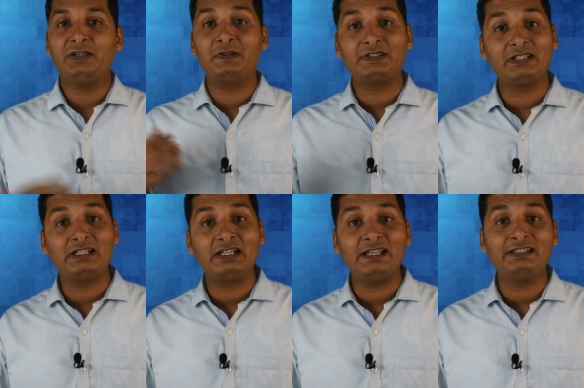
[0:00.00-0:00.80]
If the
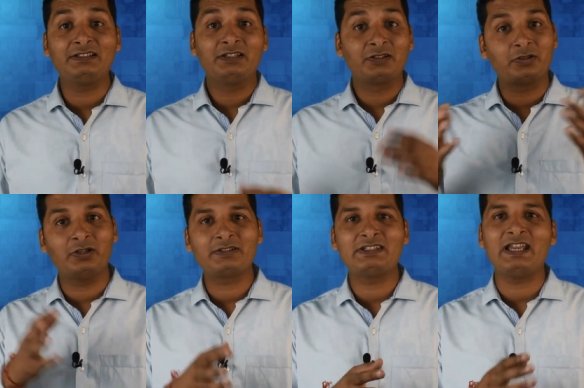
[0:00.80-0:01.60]
signal line
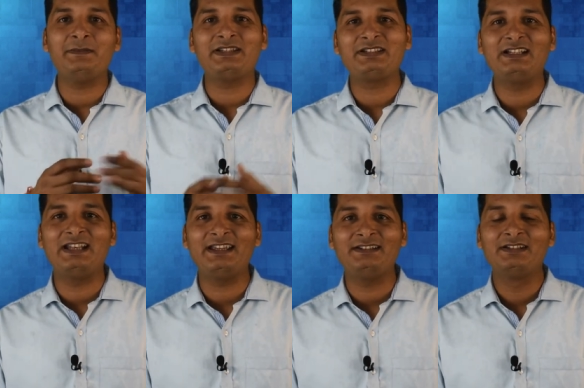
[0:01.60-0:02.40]
cross the
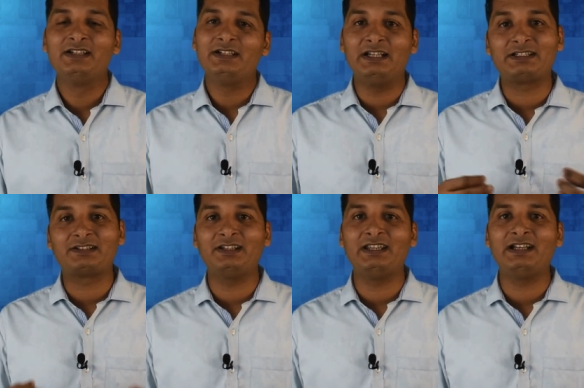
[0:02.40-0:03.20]
MACD line,
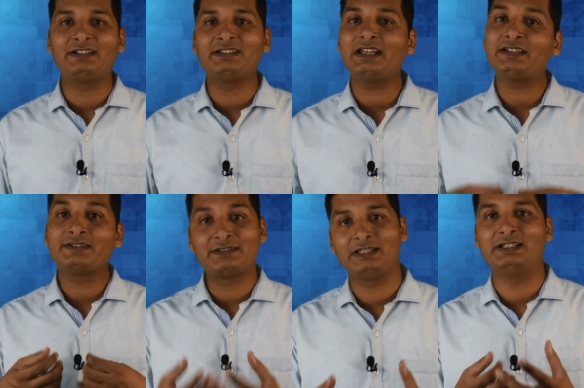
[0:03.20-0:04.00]
it creates
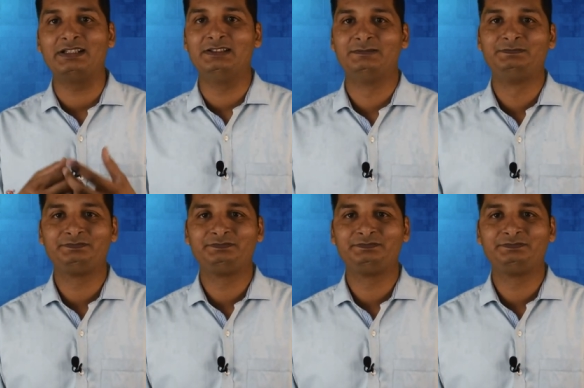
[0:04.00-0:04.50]
a signal.